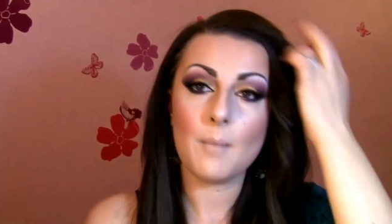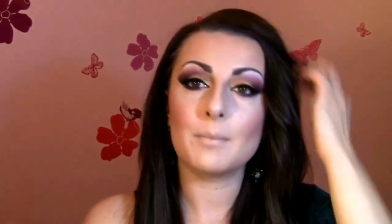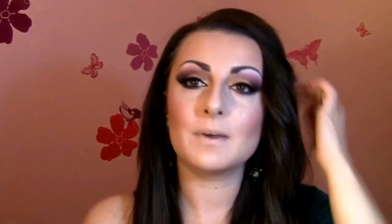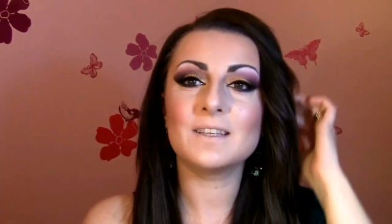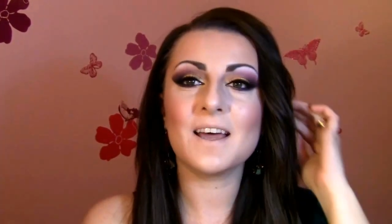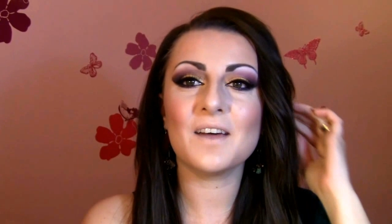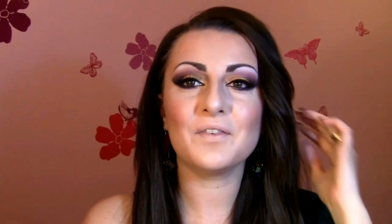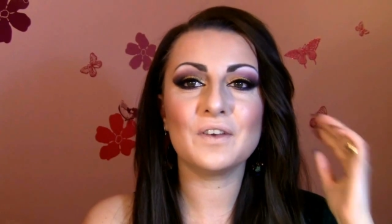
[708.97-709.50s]

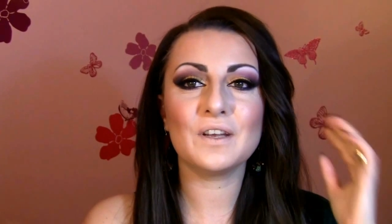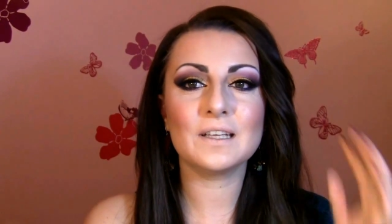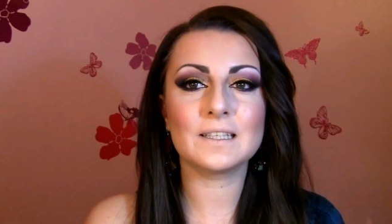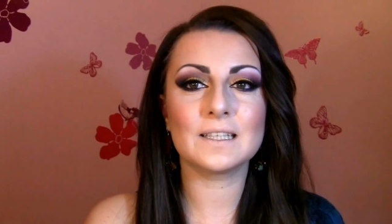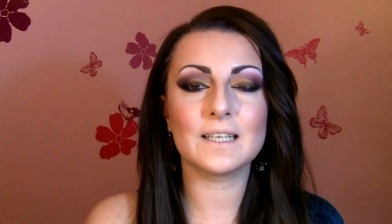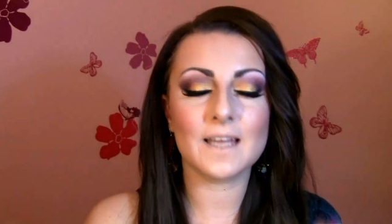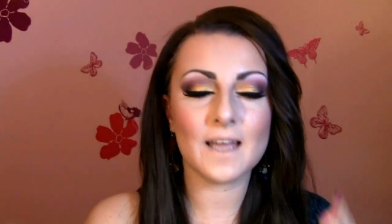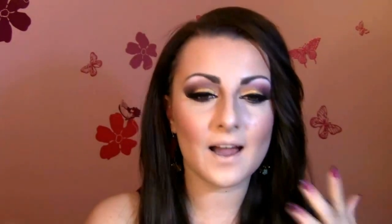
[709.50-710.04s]
but
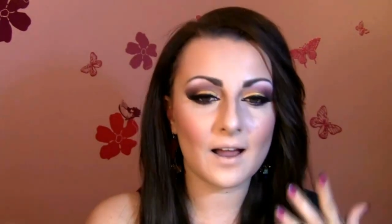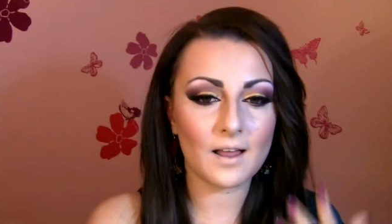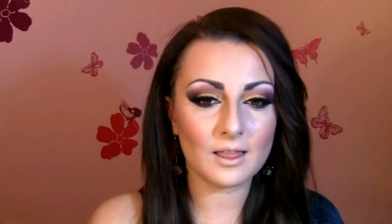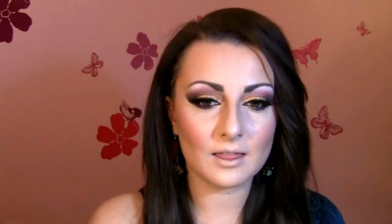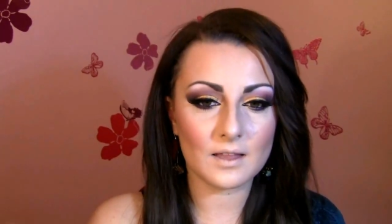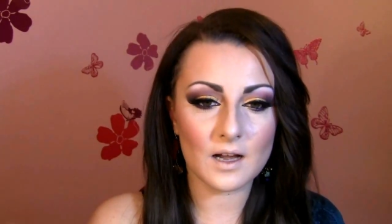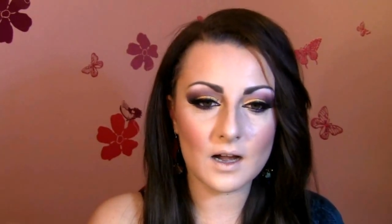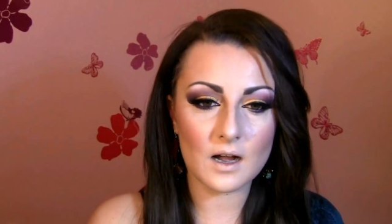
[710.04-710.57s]
definitely I
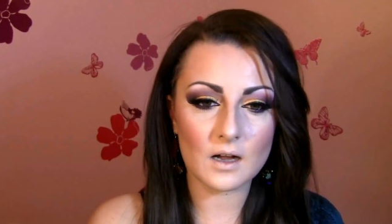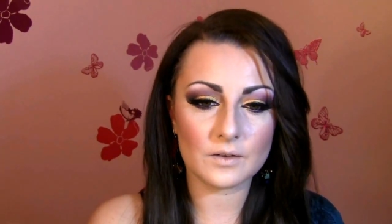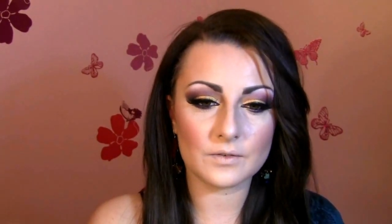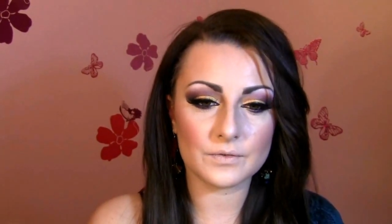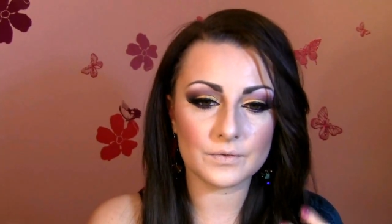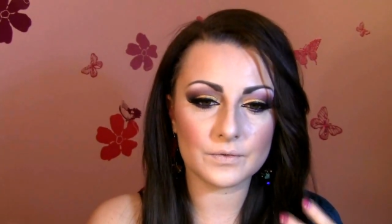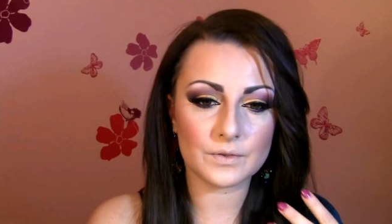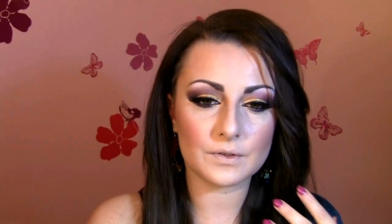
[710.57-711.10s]

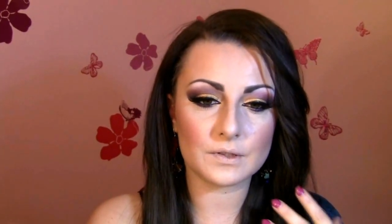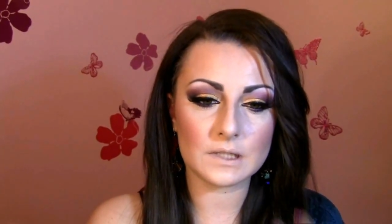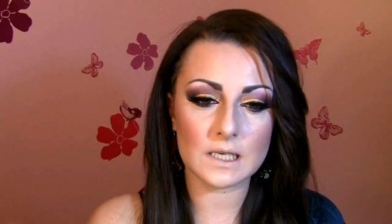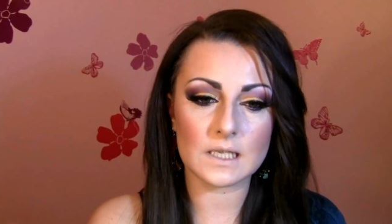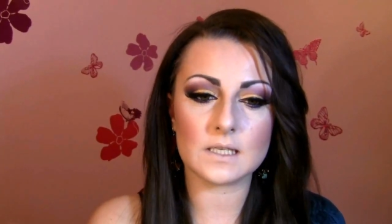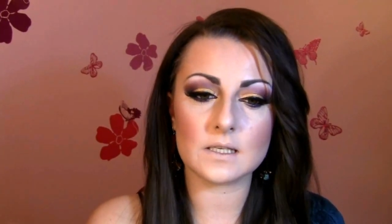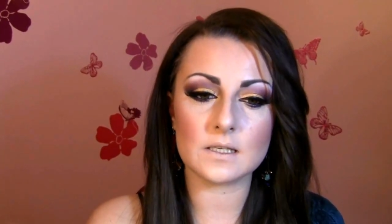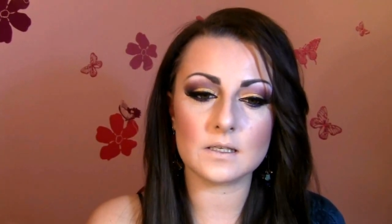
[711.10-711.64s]
love
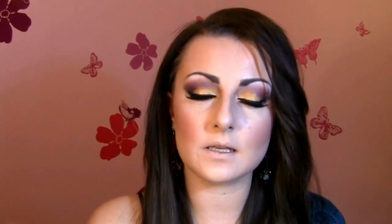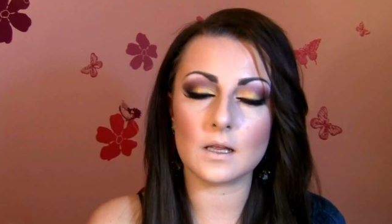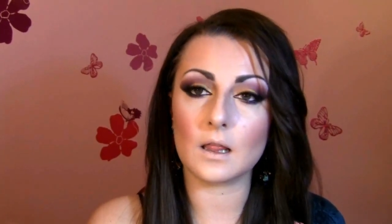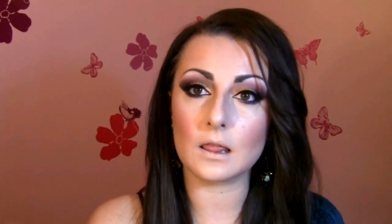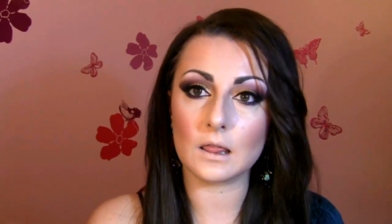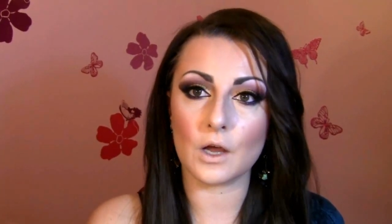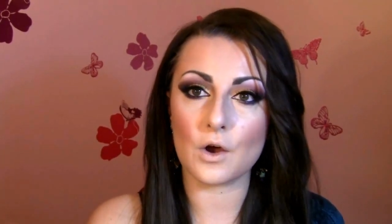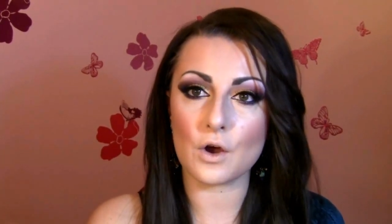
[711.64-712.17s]
this
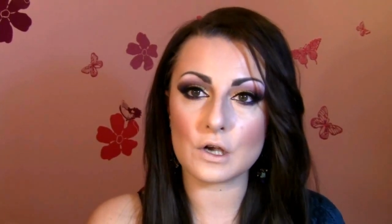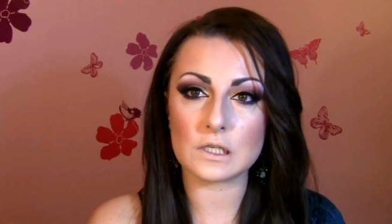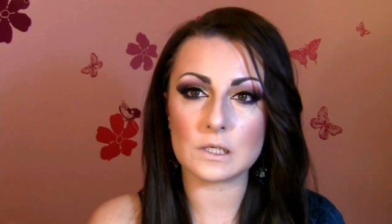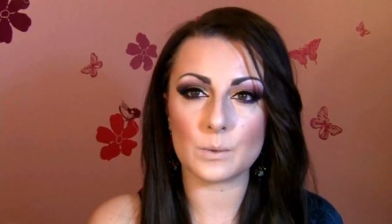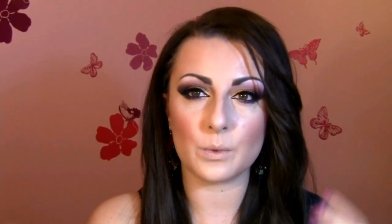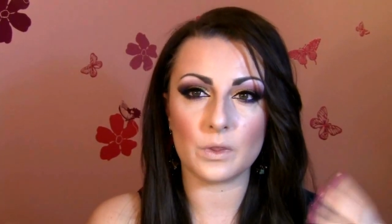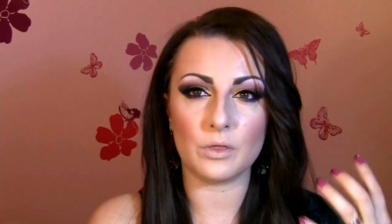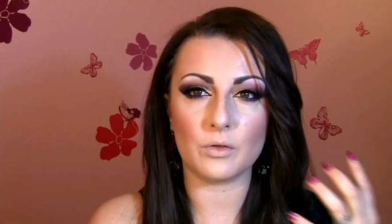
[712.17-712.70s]
looks
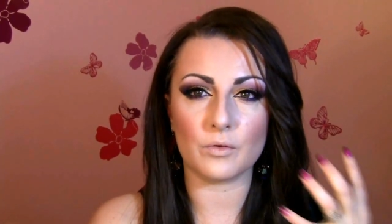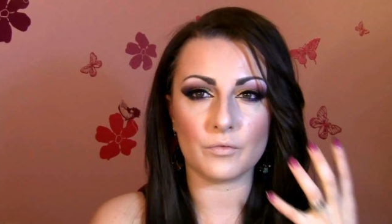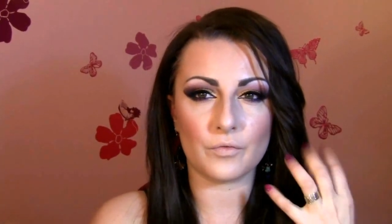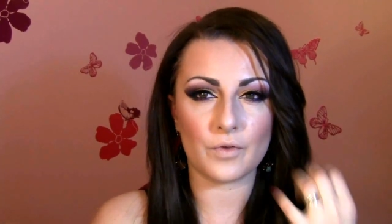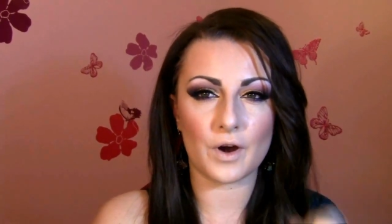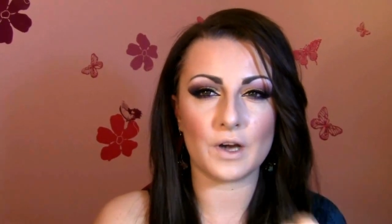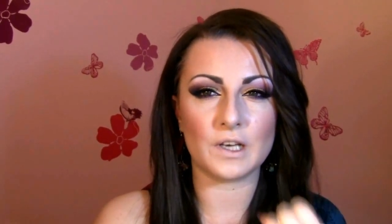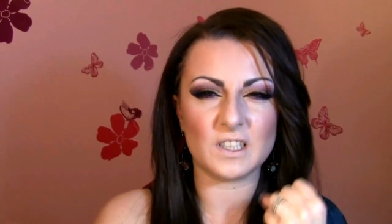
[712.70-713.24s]
with
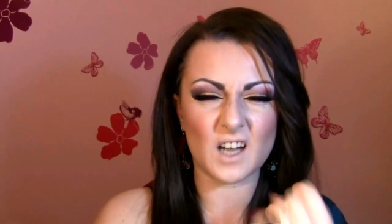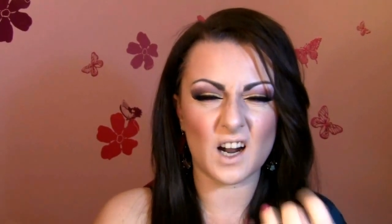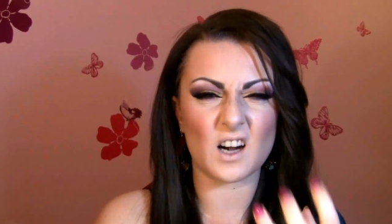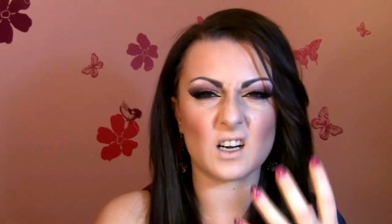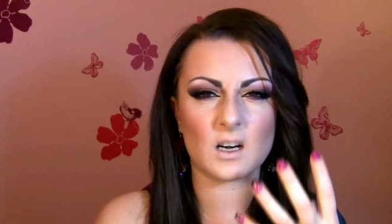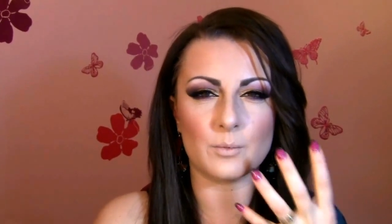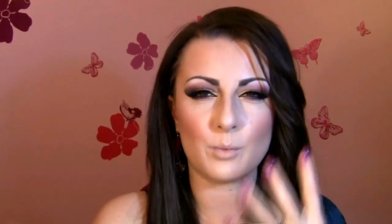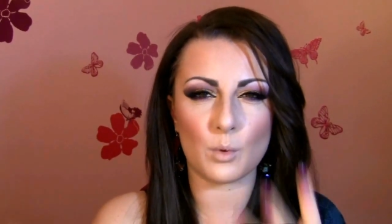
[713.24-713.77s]
very
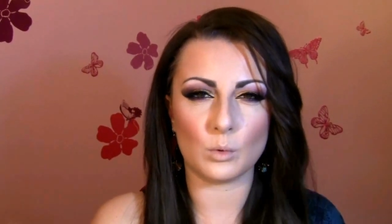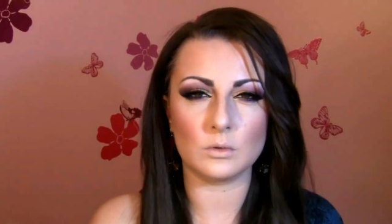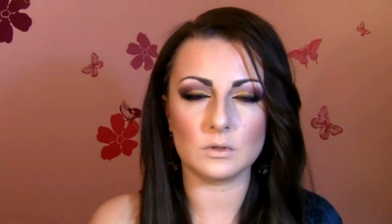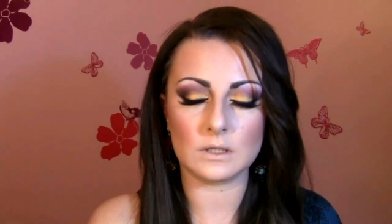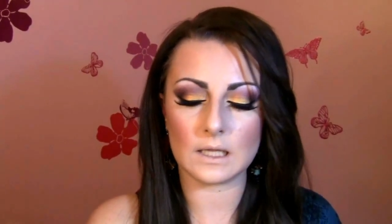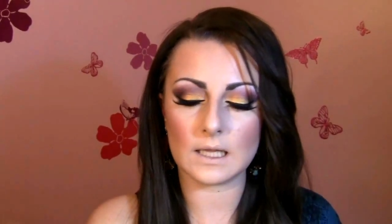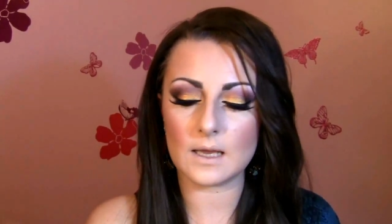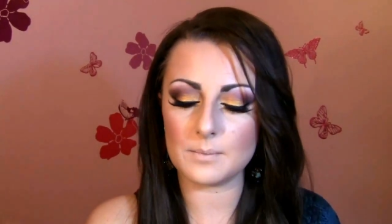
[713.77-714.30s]
dark
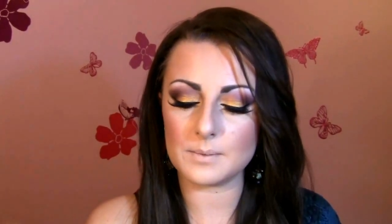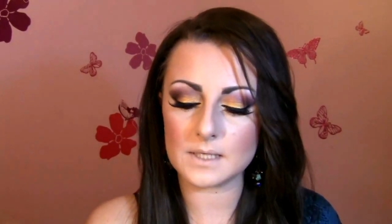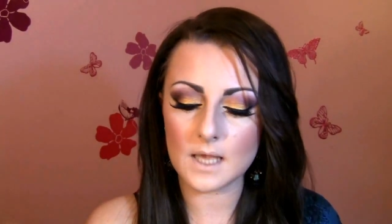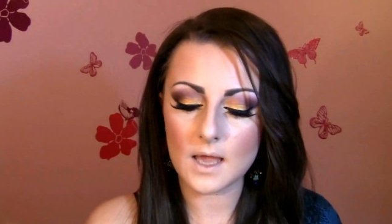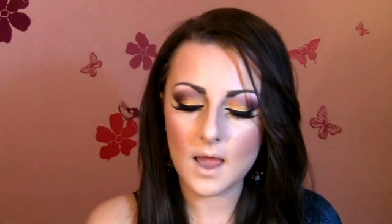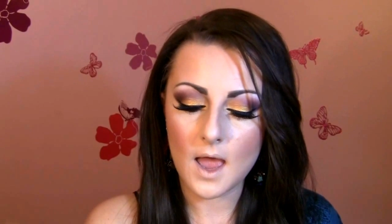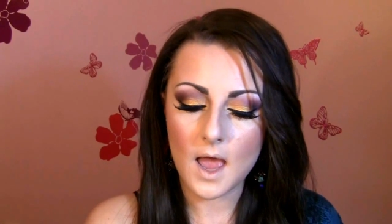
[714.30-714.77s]
bold lips.